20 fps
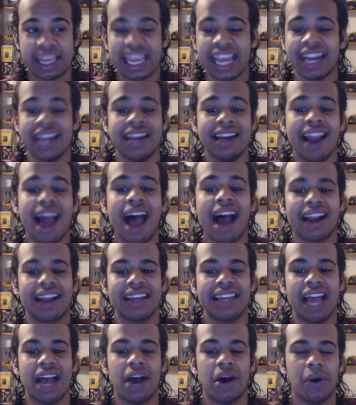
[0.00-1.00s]
get
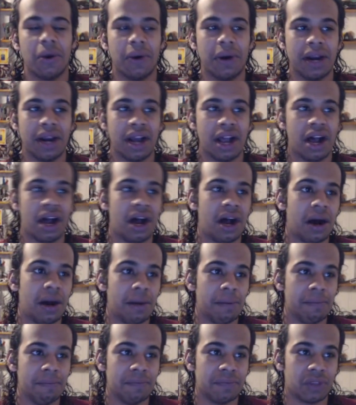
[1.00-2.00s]
knocked down
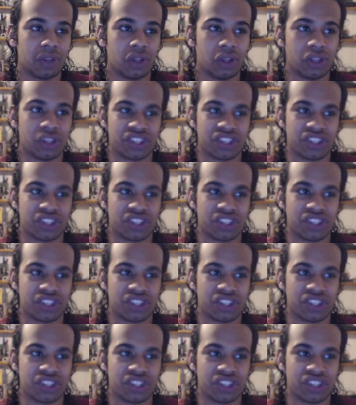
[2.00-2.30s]
from